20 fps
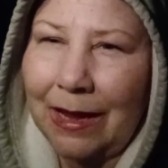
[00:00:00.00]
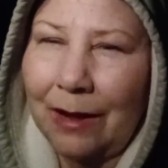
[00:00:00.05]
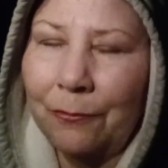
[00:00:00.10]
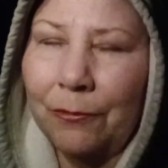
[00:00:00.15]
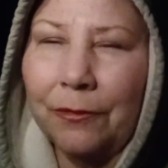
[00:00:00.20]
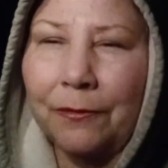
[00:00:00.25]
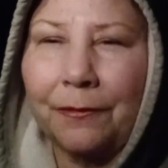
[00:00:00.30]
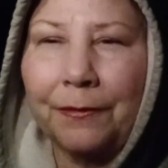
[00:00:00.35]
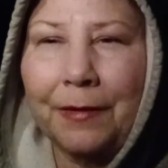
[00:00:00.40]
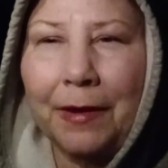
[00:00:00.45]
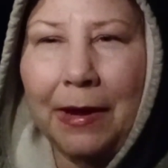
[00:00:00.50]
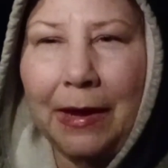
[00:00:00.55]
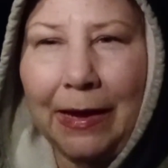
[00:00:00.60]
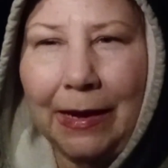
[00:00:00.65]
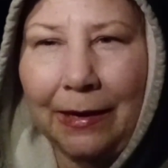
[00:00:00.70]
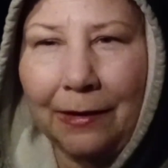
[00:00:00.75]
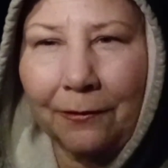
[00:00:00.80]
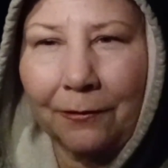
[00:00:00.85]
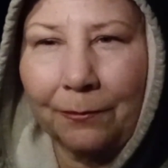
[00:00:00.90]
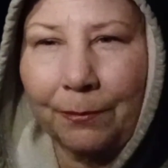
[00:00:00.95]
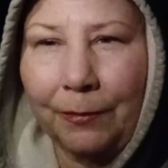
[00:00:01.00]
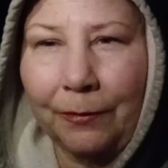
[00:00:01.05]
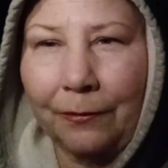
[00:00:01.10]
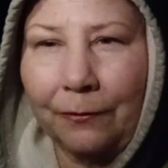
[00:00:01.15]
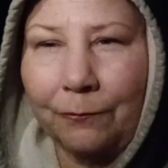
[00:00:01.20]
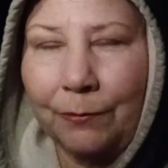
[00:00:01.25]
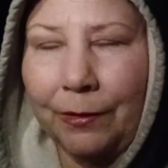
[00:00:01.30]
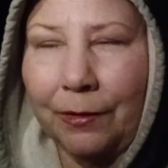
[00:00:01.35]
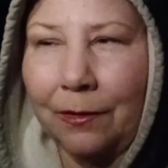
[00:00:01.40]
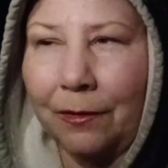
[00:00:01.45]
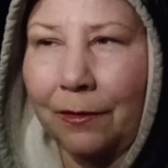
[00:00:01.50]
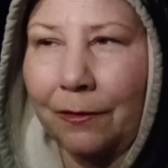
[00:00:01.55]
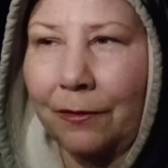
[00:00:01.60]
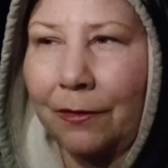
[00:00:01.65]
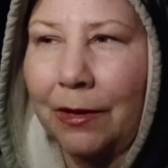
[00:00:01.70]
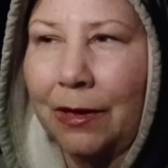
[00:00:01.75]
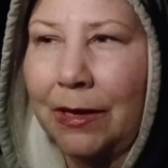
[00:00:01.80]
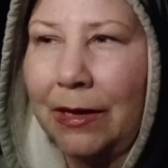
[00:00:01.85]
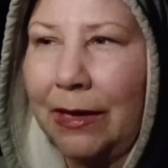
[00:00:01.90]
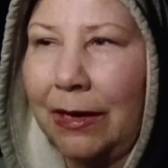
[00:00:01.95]
I won't say inexpensive, but not
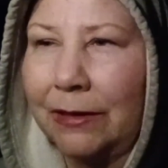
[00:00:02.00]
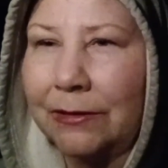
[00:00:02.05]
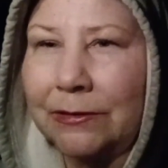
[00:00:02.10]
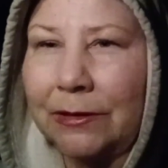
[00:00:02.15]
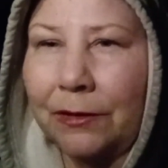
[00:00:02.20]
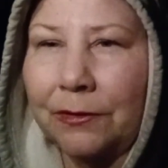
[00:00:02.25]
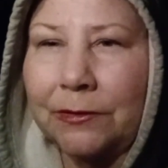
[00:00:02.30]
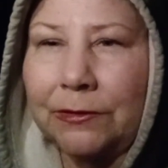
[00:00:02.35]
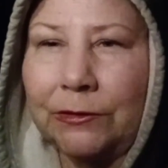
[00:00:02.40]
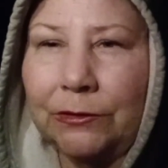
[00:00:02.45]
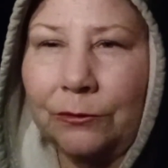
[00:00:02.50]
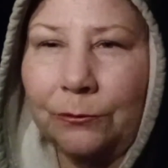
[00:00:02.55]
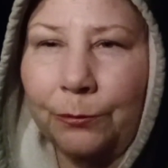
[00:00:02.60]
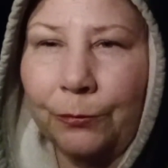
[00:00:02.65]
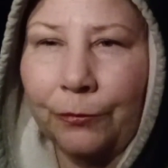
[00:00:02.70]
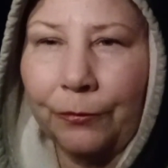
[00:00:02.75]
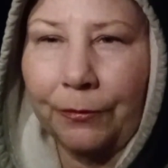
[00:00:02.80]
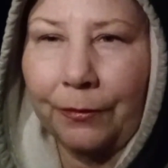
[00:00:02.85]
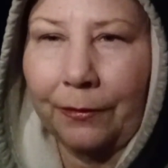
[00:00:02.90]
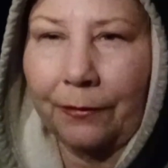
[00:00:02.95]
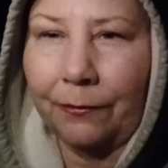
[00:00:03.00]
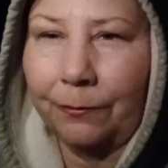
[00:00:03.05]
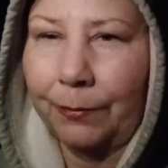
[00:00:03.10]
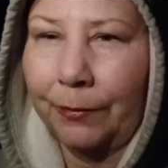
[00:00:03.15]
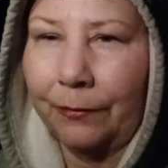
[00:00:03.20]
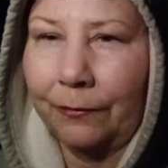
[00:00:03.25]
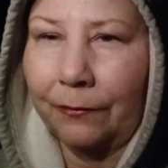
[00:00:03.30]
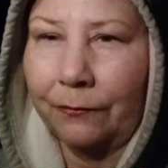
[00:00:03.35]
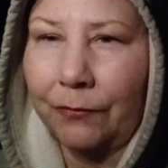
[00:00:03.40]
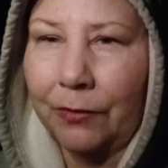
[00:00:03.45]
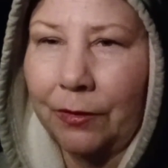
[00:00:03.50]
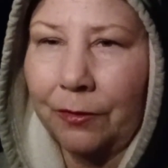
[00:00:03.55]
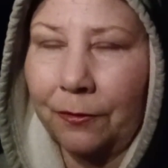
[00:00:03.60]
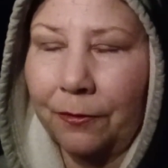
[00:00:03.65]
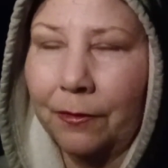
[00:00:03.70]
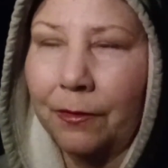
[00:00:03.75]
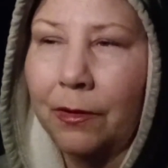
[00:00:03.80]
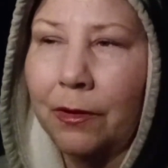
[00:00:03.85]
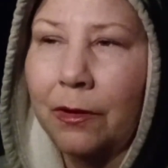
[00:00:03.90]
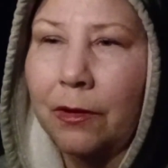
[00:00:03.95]
it's not super expensive
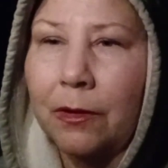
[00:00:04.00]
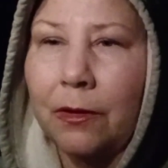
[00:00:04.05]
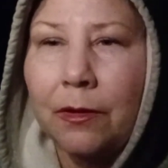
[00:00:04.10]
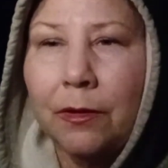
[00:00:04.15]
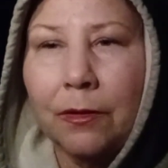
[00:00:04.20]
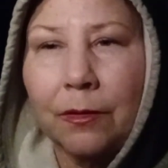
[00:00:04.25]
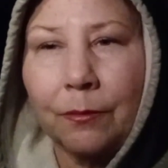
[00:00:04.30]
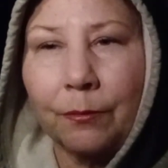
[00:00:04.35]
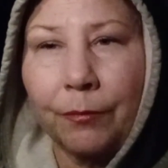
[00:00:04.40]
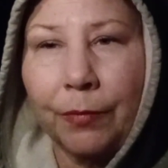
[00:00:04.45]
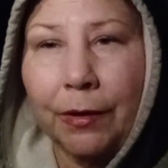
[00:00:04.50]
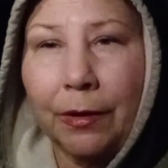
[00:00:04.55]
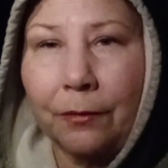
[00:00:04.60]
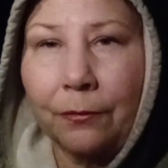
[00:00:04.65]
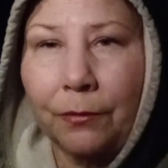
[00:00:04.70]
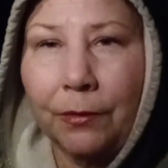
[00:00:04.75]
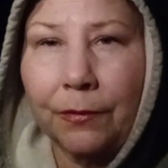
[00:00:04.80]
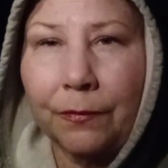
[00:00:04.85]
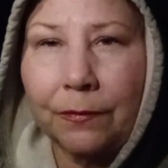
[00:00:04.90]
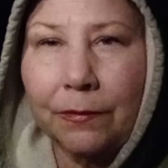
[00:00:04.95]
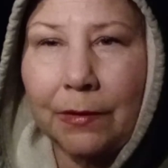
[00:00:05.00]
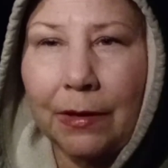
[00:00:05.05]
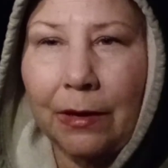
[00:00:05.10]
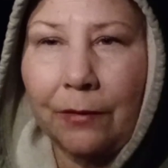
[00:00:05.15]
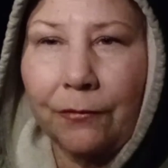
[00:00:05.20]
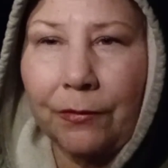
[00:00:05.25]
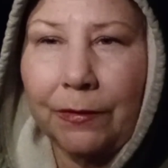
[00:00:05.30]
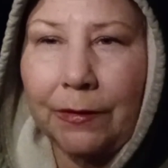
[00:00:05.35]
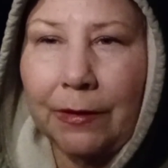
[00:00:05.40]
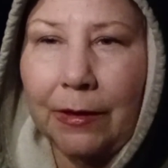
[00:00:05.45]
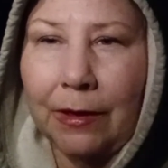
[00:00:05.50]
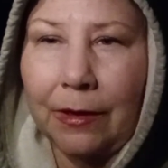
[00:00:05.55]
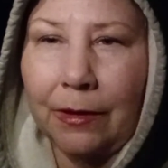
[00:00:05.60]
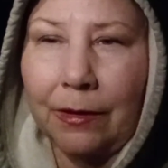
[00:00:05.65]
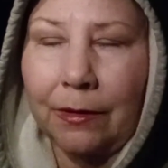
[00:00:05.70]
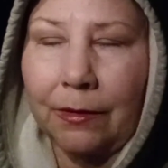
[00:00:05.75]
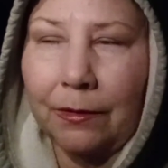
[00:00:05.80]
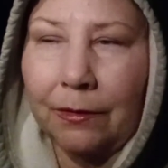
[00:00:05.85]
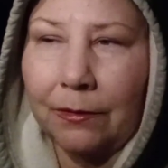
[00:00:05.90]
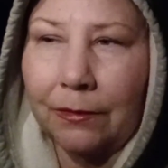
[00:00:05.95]
here. But with
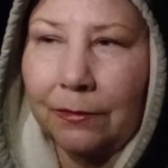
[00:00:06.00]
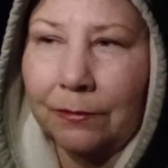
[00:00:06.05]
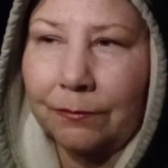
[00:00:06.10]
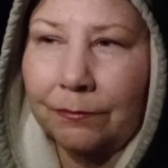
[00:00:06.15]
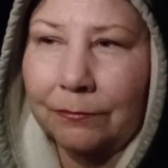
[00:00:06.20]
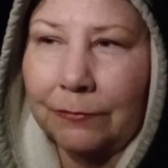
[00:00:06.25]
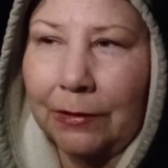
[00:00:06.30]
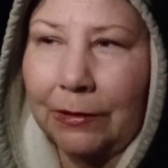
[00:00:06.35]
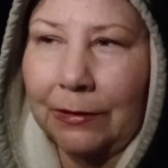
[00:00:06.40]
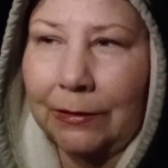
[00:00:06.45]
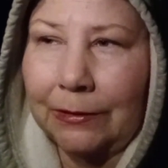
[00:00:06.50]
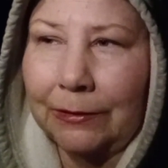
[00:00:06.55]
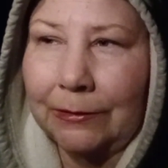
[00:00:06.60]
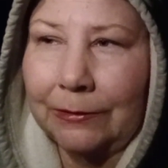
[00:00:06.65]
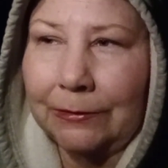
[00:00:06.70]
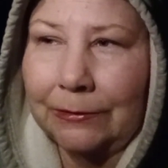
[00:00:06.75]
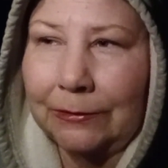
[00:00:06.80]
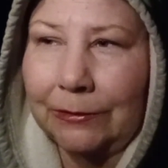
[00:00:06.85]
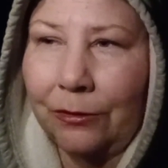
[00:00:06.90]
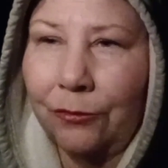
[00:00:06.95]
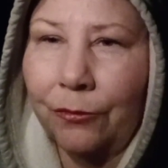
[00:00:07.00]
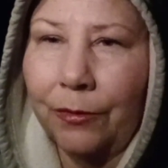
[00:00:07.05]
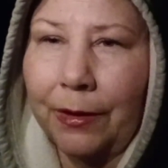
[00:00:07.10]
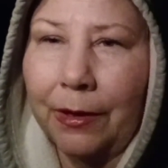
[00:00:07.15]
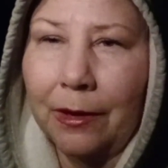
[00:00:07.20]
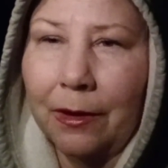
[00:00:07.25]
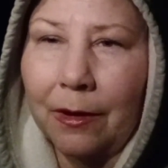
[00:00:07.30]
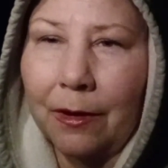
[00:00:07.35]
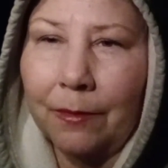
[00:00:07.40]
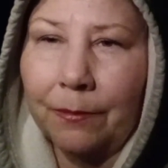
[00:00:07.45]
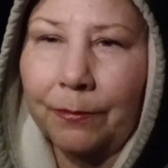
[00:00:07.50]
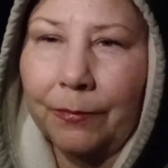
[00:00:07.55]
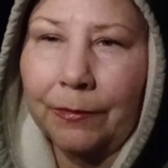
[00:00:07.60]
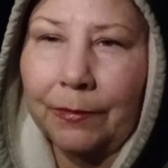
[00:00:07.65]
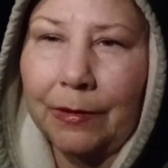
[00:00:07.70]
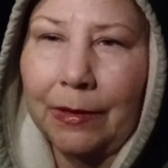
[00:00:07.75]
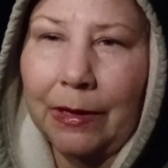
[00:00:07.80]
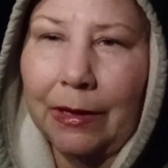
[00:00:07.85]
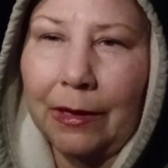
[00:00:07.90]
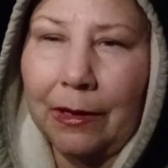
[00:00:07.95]
everything uh, going up,
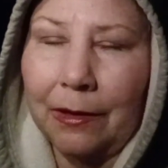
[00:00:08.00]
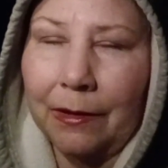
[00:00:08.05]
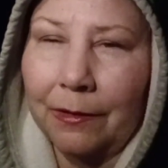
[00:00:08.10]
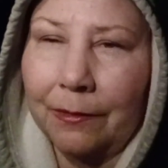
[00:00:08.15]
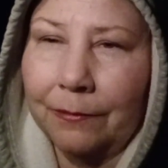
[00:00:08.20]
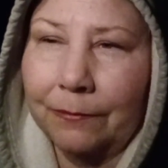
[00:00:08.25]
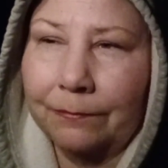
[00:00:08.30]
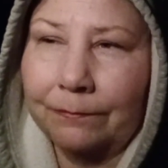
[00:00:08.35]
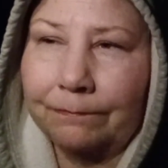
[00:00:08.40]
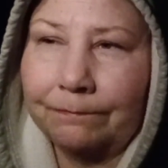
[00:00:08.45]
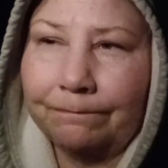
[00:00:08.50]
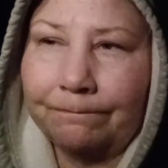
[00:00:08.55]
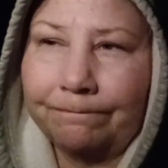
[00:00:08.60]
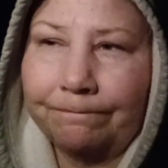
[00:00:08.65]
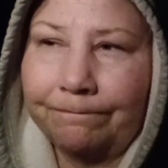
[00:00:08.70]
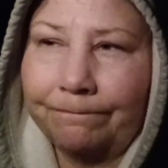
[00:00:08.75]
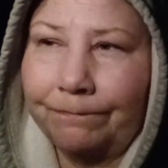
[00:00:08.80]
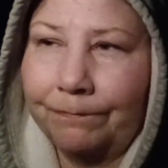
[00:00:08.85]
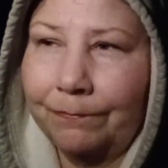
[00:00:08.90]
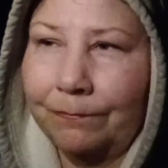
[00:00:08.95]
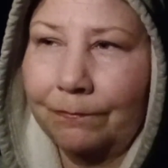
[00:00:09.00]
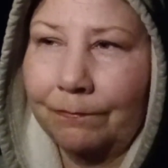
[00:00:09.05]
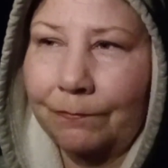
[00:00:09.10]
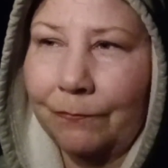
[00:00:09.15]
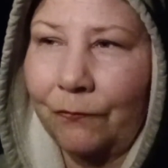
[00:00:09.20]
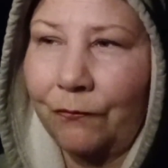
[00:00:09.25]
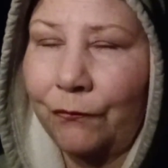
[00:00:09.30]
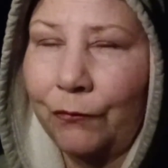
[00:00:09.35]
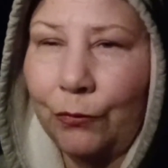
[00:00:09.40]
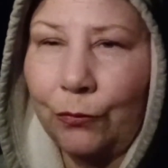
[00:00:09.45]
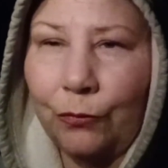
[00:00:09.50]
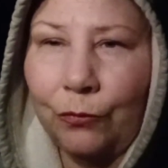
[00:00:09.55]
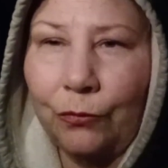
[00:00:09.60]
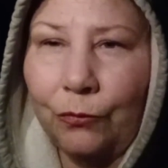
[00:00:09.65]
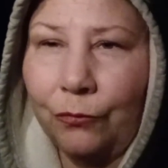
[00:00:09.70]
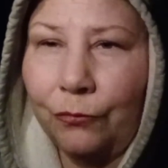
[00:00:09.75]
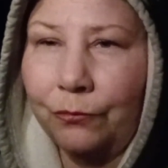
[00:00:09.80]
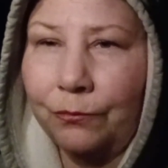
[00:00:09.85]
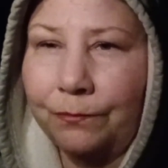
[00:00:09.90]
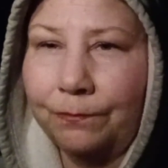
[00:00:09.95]
uh,
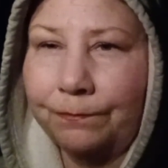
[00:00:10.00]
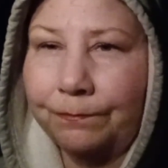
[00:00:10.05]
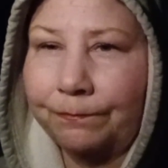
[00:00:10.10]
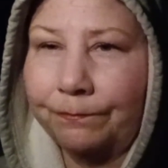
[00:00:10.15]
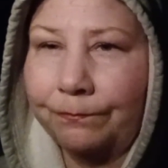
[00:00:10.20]
food,